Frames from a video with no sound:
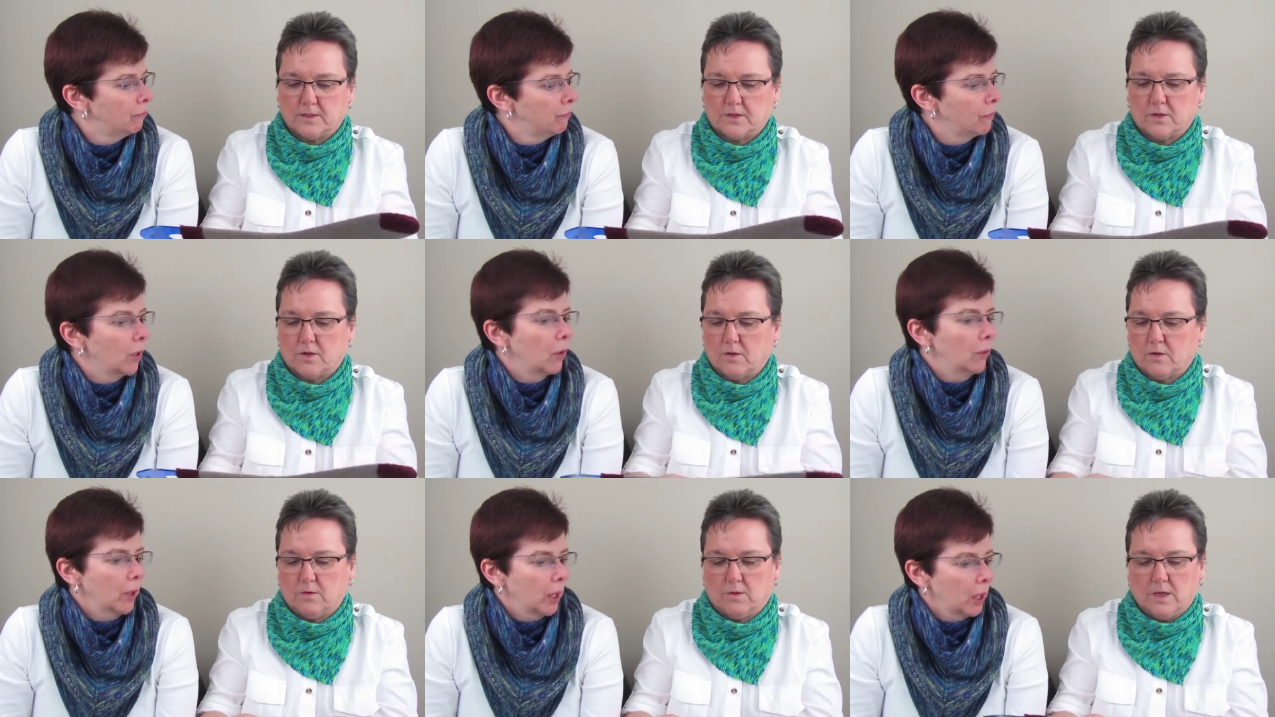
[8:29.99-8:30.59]

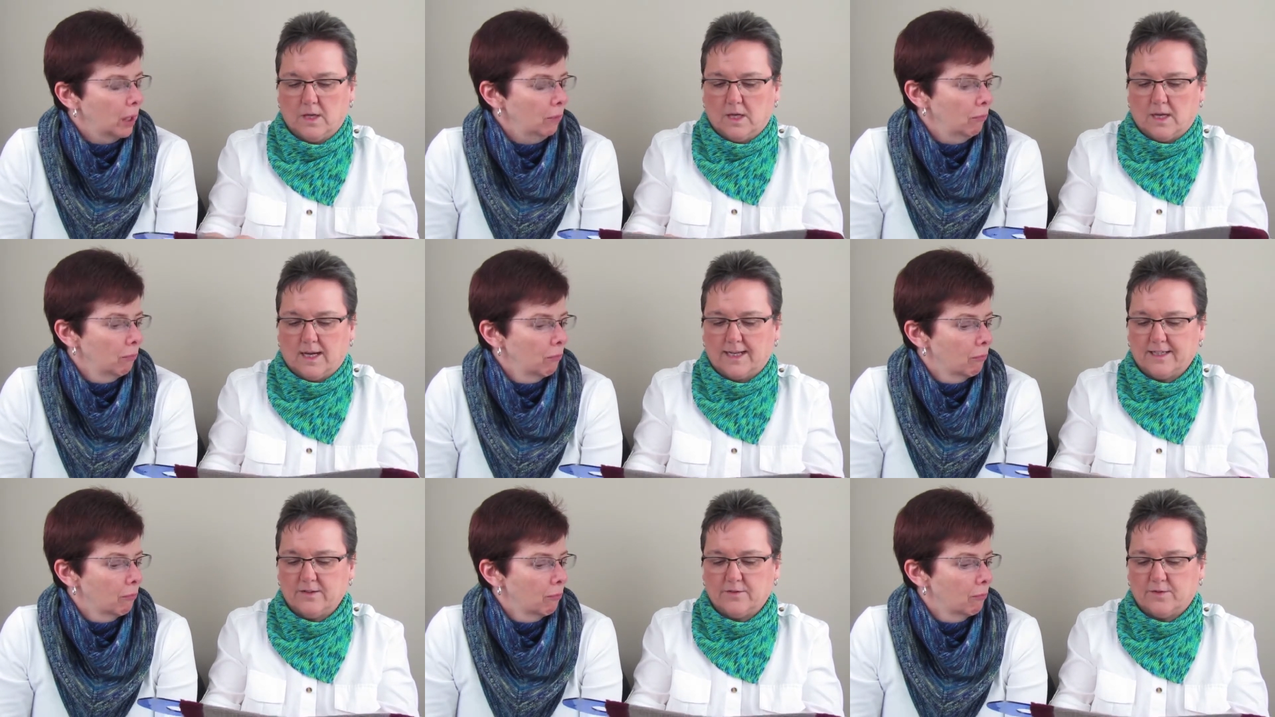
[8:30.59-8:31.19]
Speaker 1: So okay.
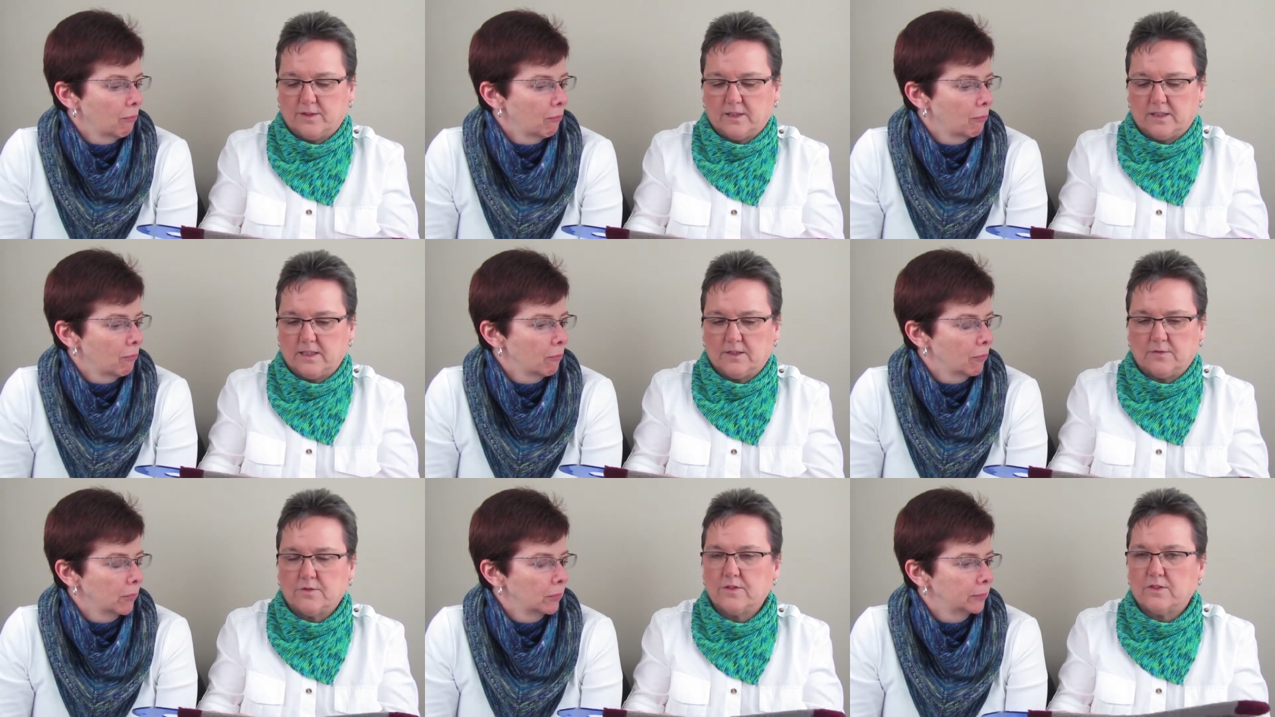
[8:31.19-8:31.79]
I didn't feel
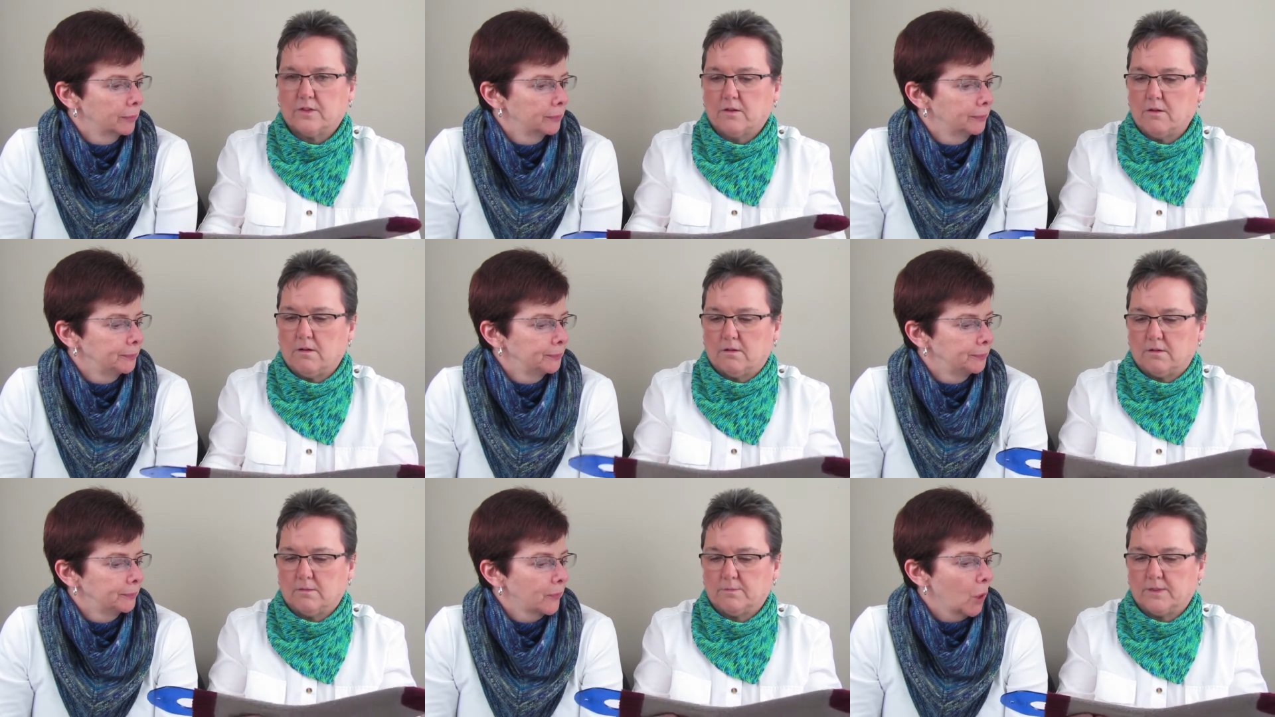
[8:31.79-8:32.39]
any difference at all.